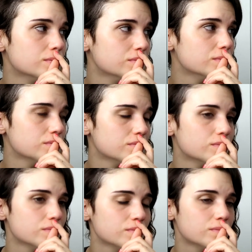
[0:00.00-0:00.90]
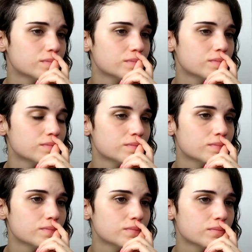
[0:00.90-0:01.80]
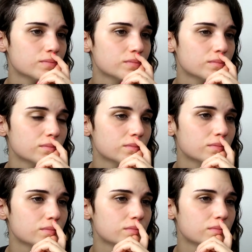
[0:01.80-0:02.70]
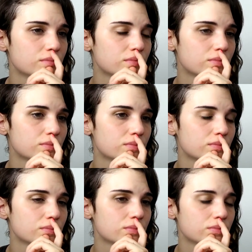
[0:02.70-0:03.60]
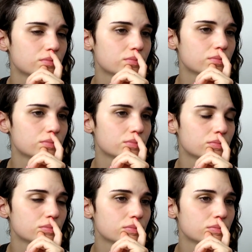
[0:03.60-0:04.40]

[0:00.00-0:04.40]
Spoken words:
(silent)